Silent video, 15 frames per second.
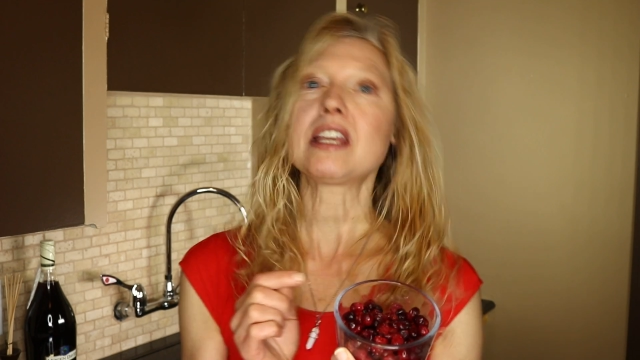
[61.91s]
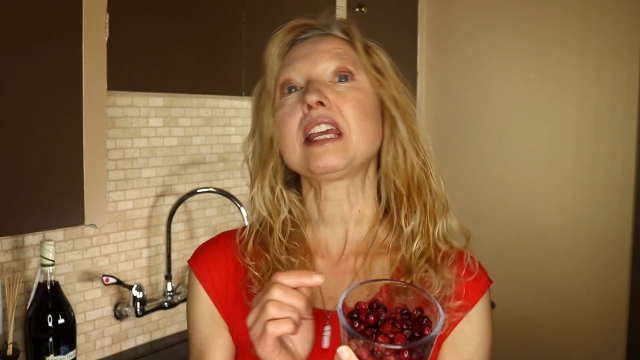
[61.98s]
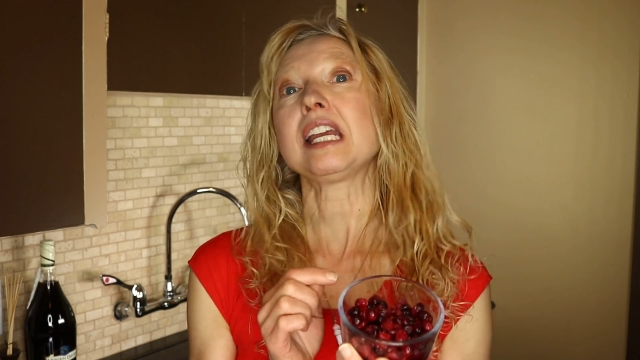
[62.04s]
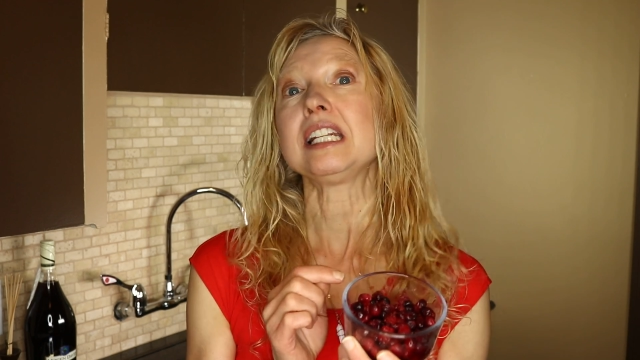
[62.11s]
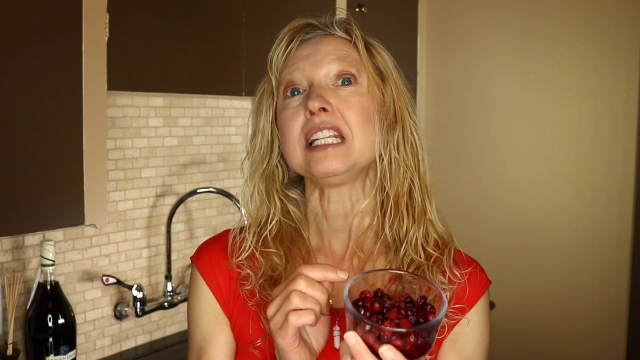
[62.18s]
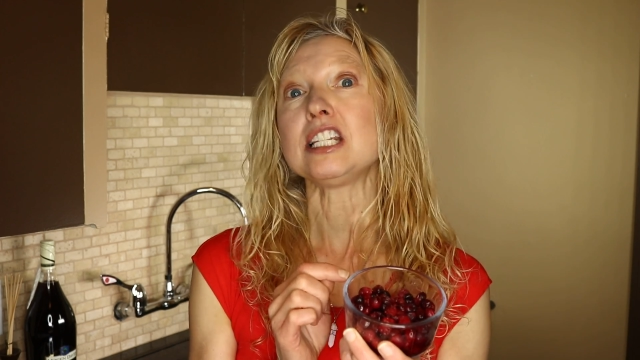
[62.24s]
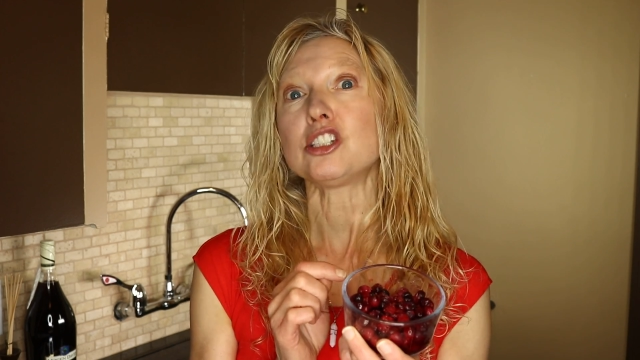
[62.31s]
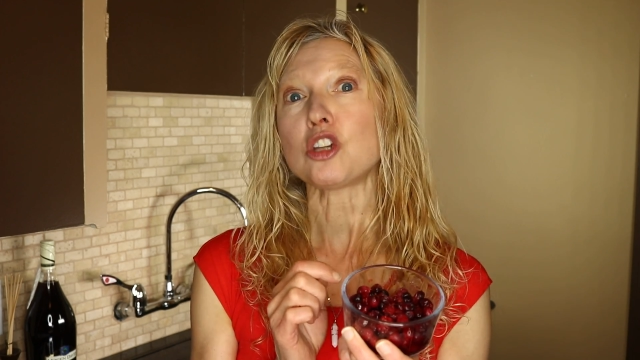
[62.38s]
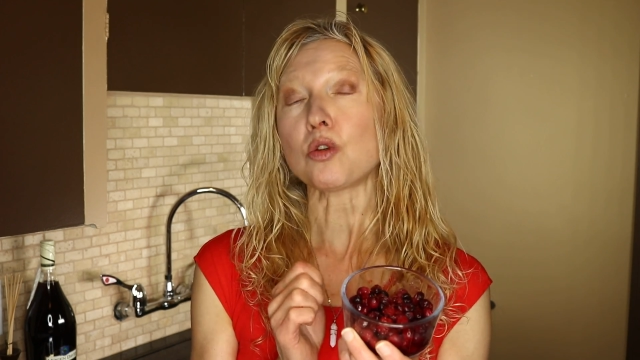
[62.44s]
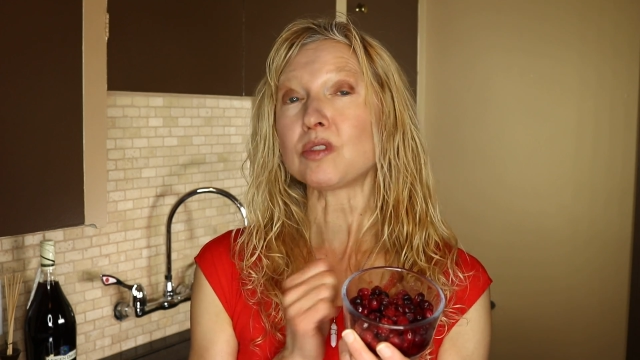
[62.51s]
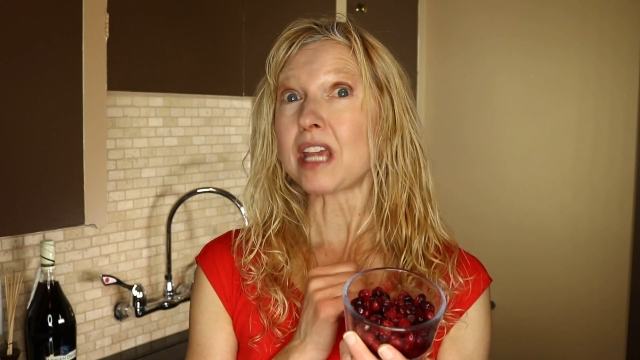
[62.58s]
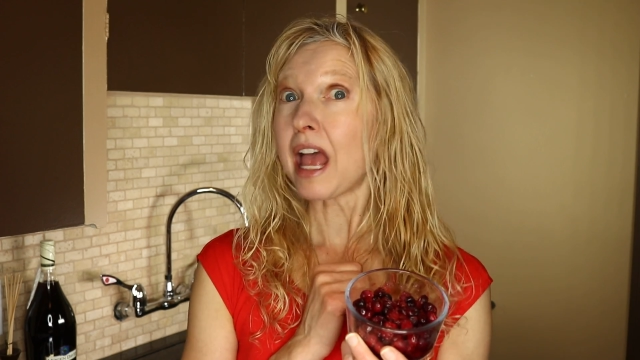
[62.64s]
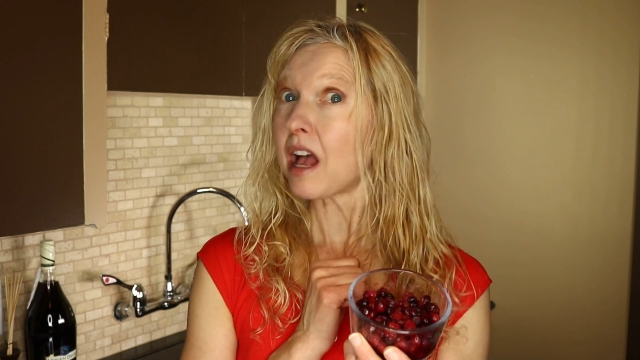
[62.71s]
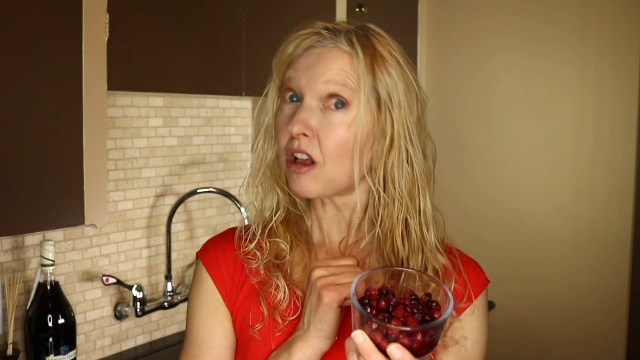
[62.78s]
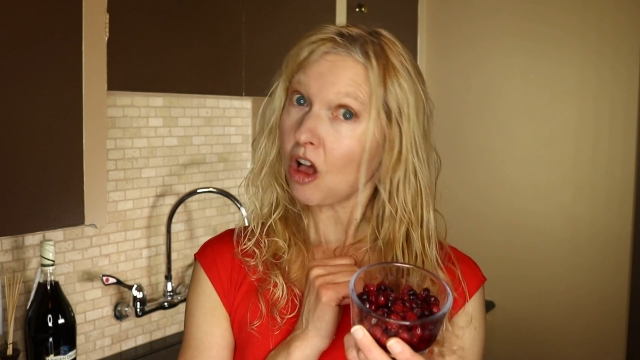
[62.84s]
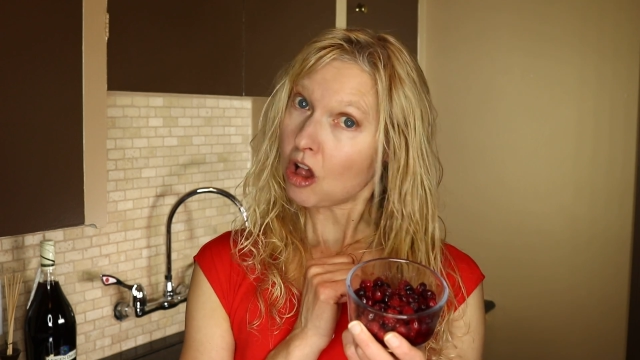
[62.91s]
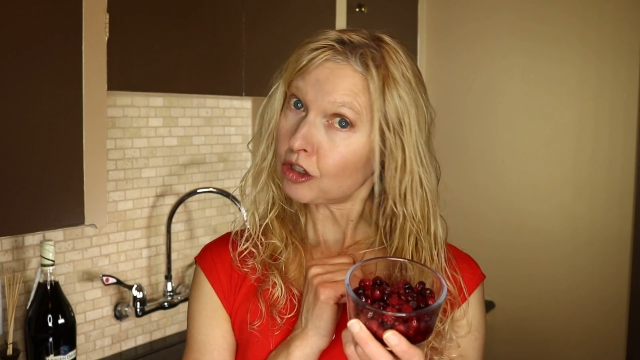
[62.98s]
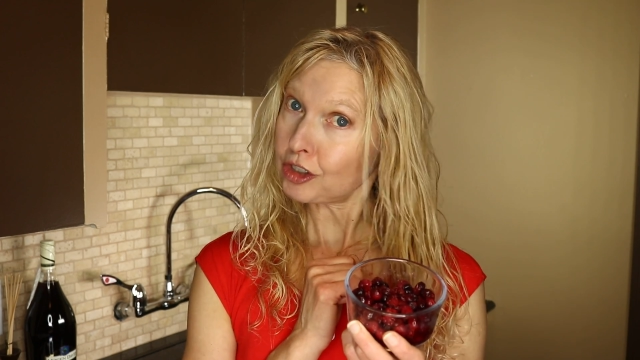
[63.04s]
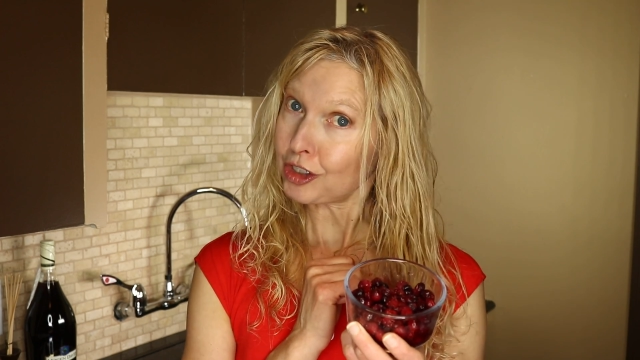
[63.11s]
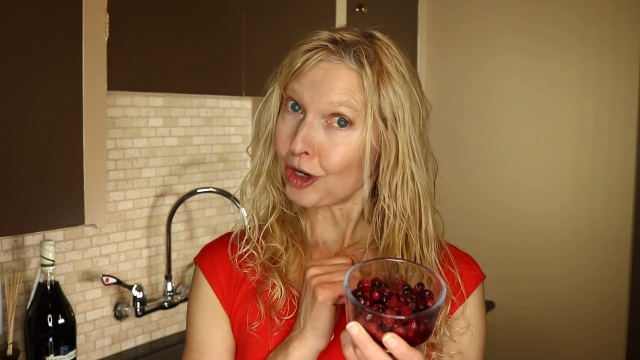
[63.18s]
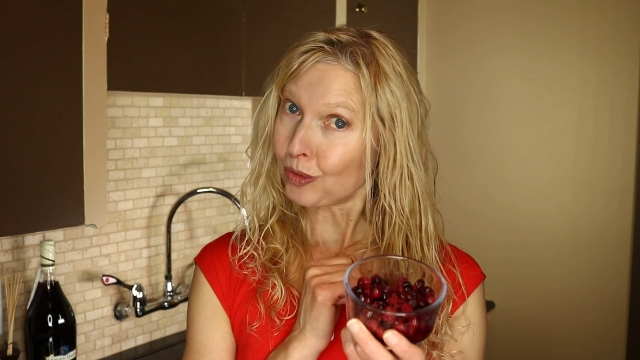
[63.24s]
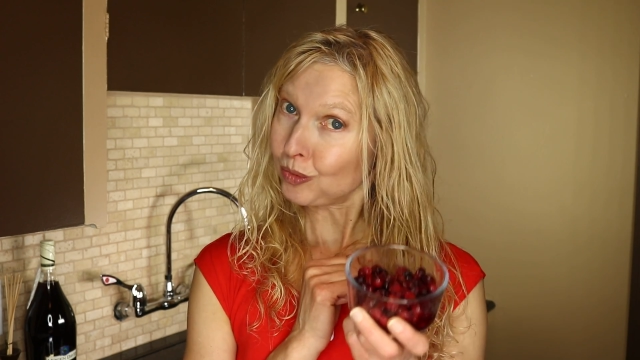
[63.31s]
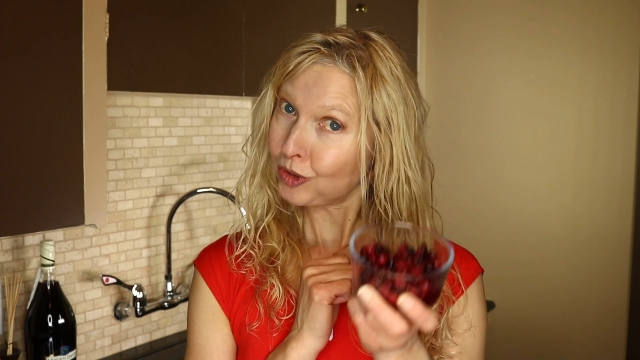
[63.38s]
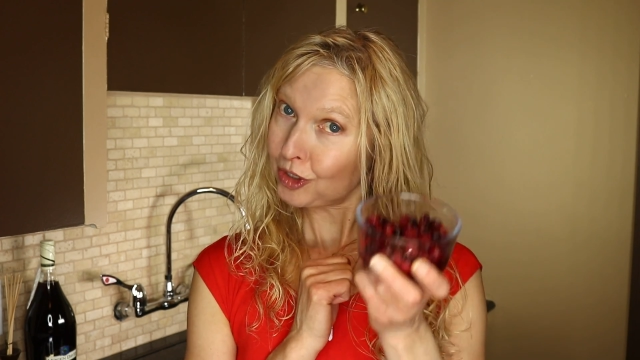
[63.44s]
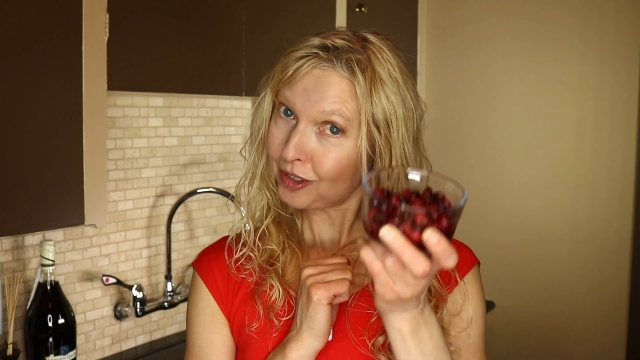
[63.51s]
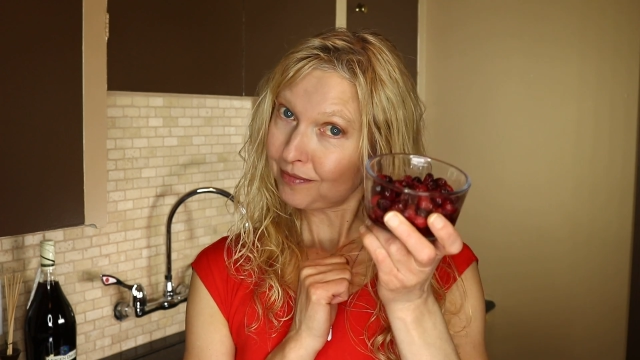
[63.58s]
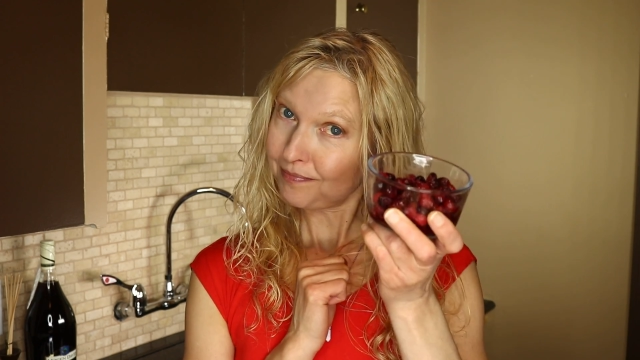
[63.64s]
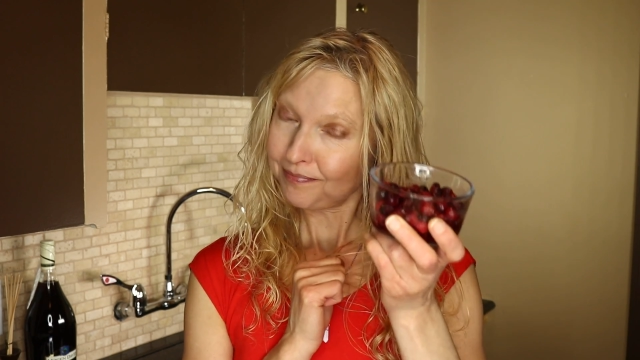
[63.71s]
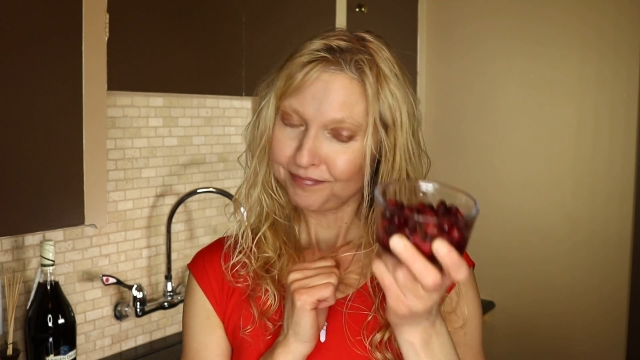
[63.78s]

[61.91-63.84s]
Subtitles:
kidney stones and gallstones.